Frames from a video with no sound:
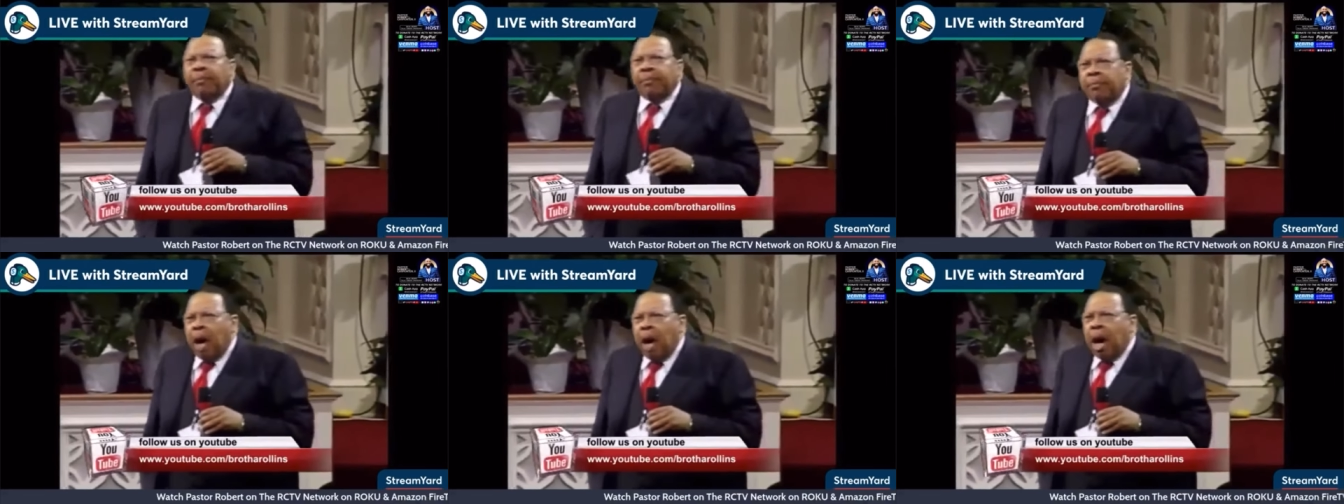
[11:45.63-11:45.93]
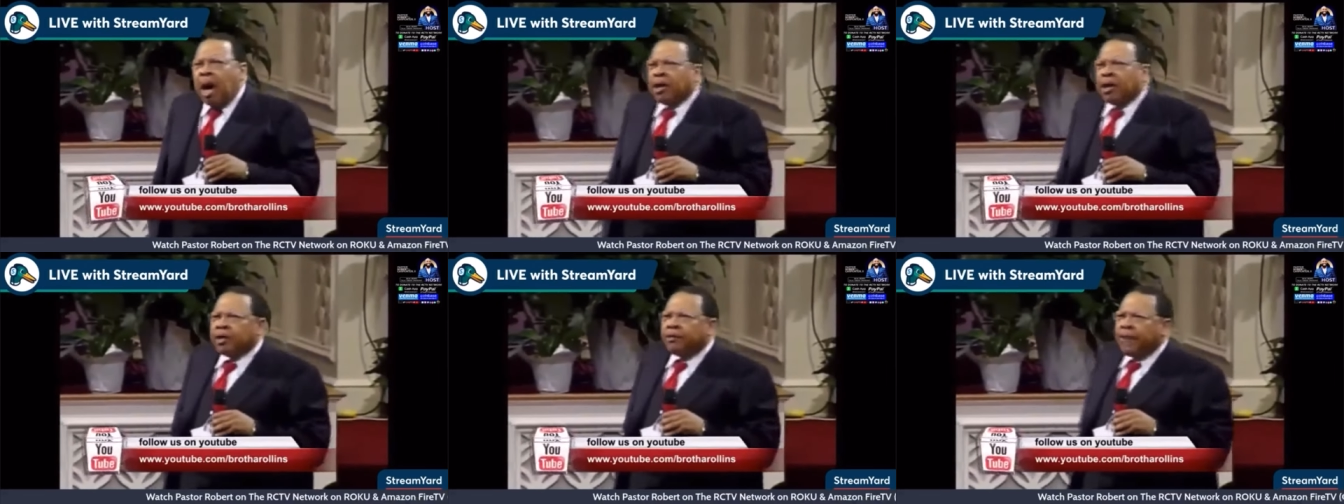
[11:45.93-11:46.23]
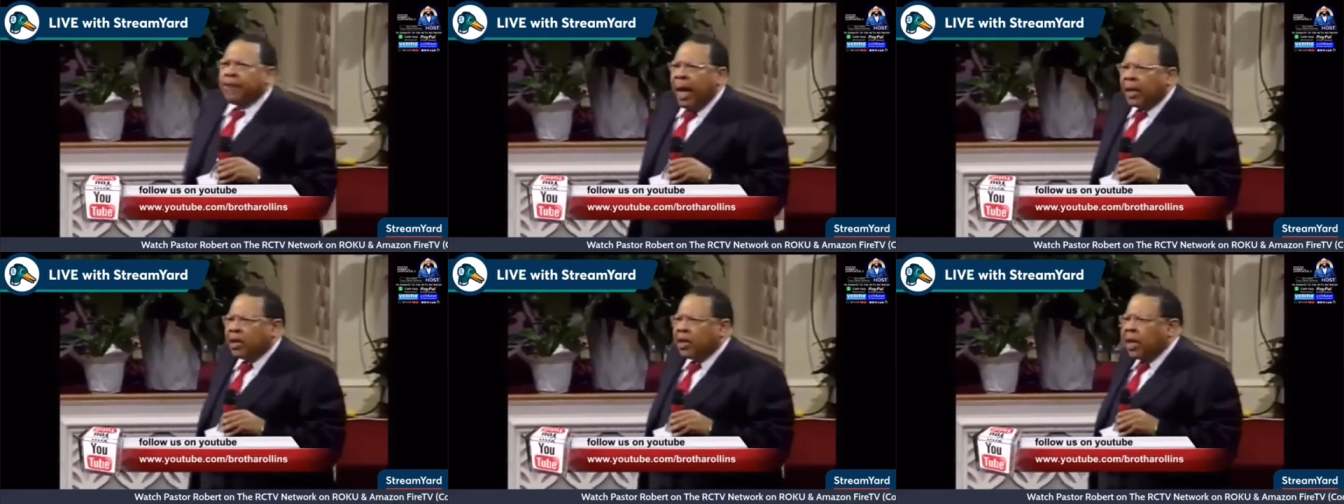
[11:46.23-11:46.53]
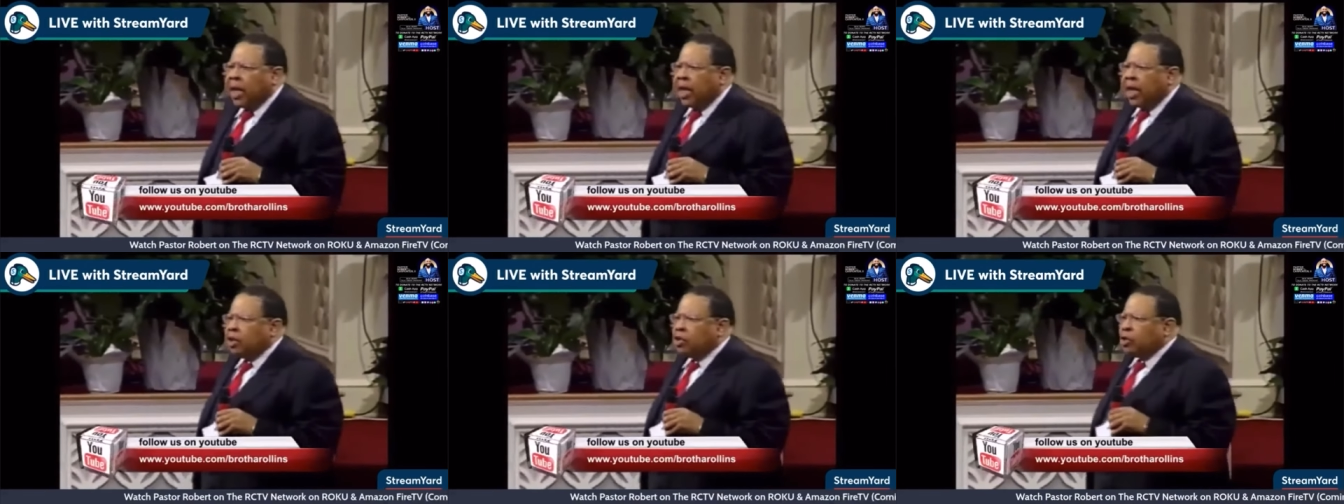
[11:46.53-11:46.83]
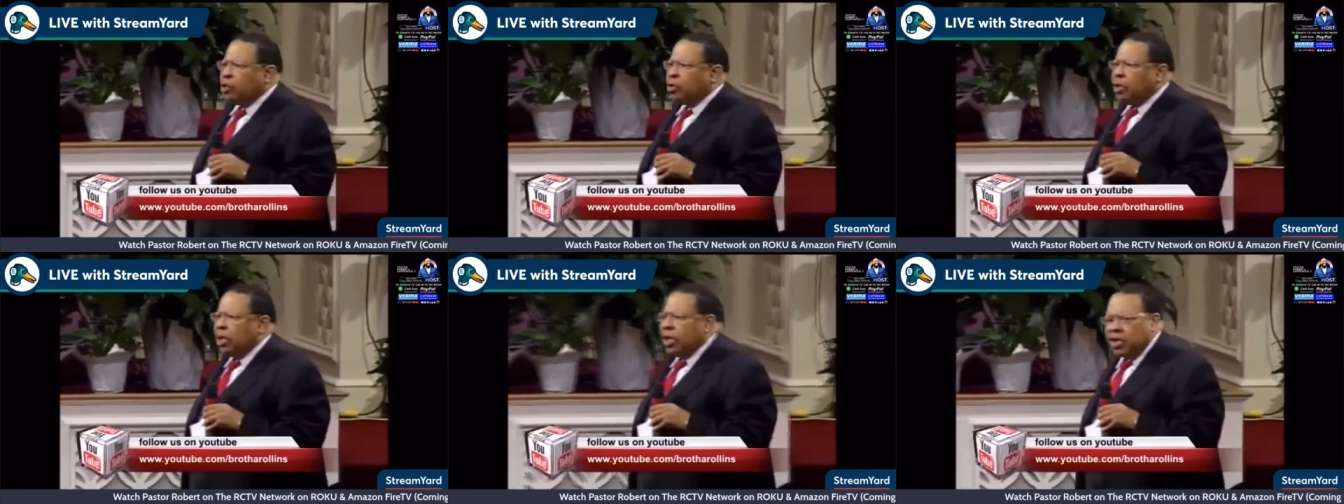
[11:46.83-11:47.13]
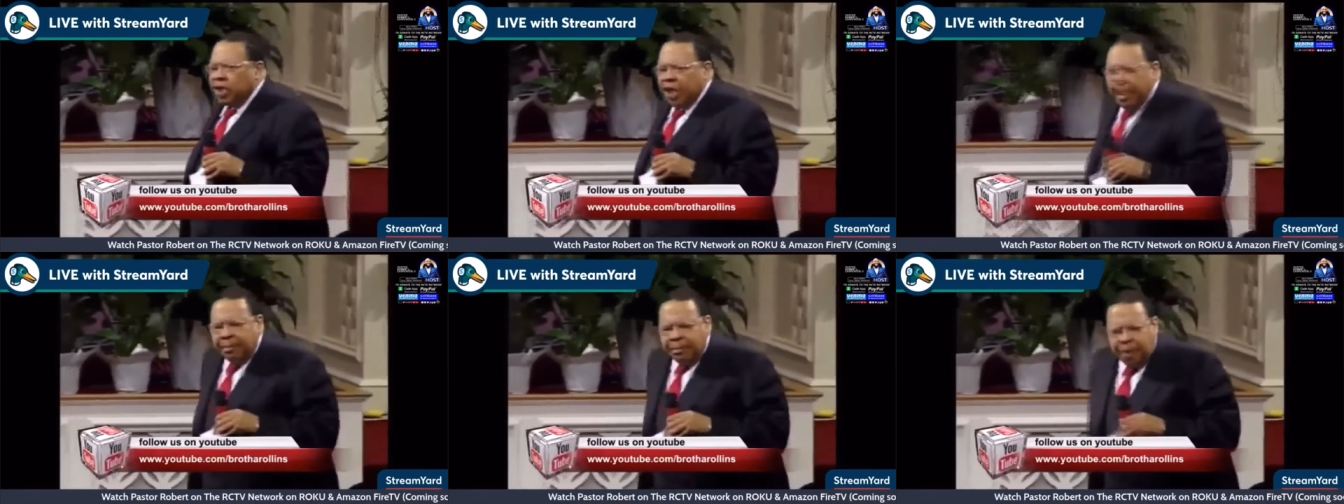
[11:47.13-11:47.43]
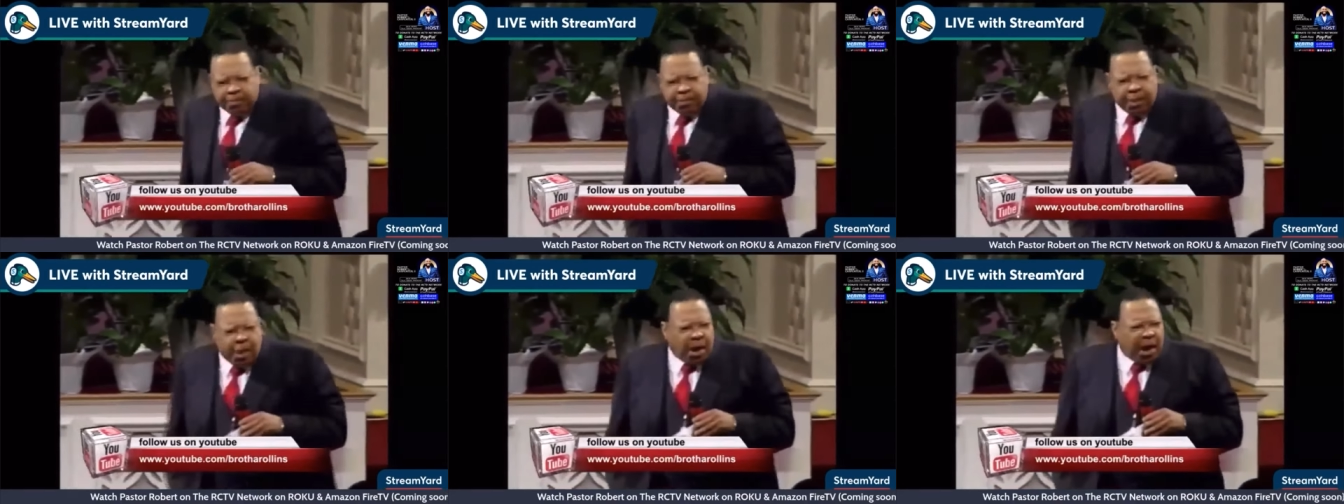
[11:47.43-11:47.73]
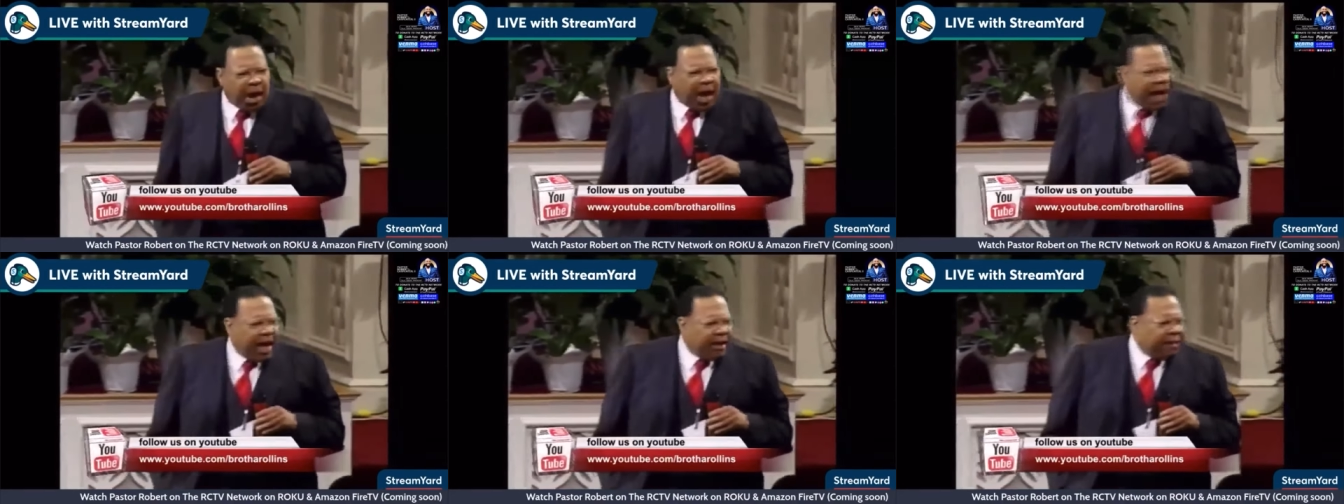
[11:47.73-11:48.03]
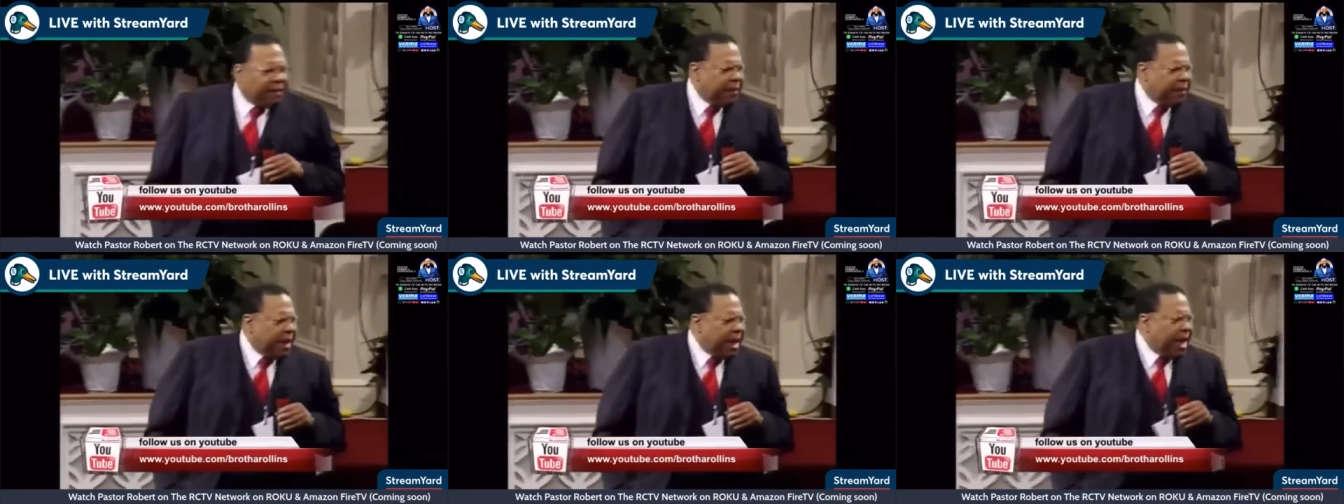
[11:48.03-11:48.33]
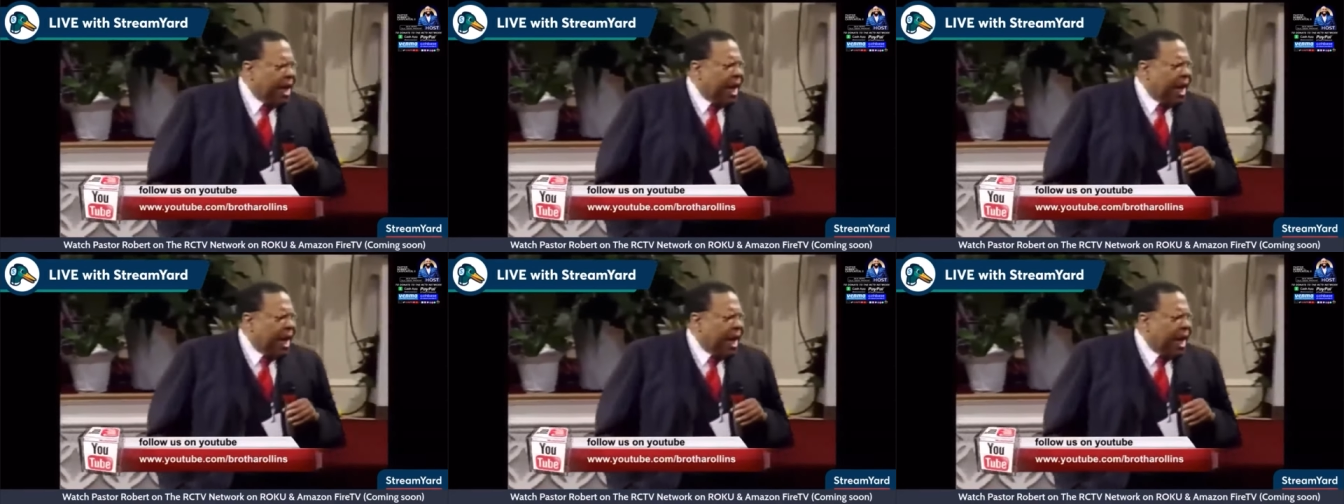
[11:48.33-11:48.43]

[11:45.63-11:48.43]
March of 1982, he said, My boy,